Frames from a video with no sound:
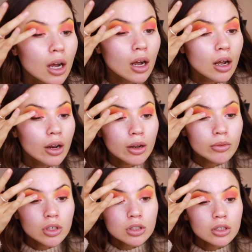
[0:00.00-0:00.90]
And
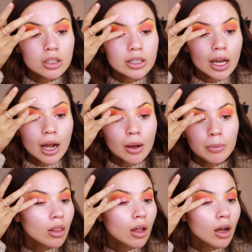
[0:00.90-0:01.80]
I'm just going to
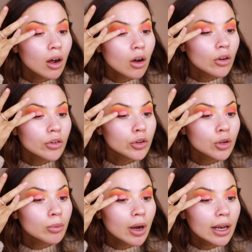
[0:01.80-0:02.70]
dab that onto
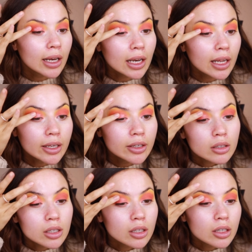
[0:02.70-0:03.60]
my lid,
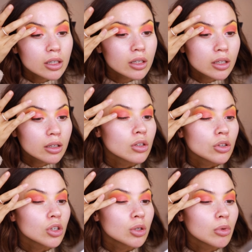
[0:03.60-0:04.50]
taking it
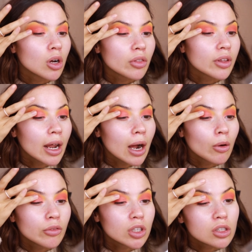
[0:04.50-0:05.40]
no more than out
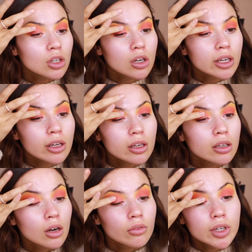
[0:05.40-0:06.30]
of your socket,
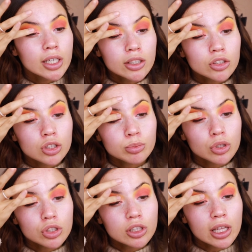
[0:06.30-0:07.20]
and really just
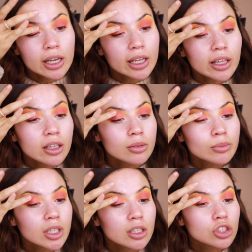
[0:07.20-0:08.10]
push that in,
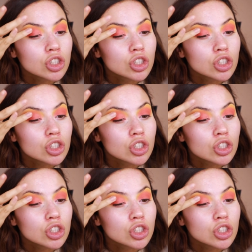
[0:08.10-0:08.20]
making